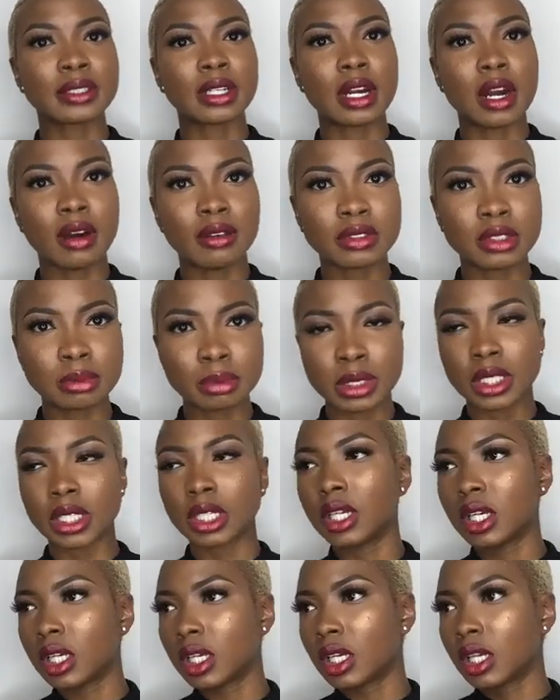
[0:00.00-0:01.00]
comfortably
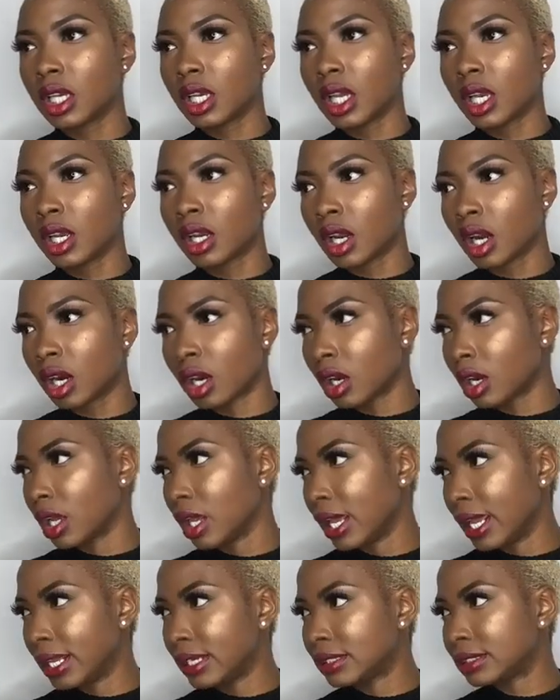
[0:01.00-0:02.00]
in our
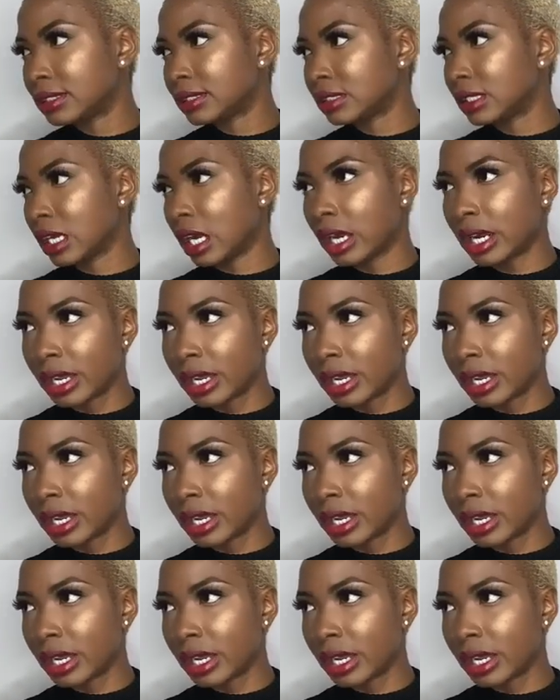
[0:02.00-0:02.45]
AC,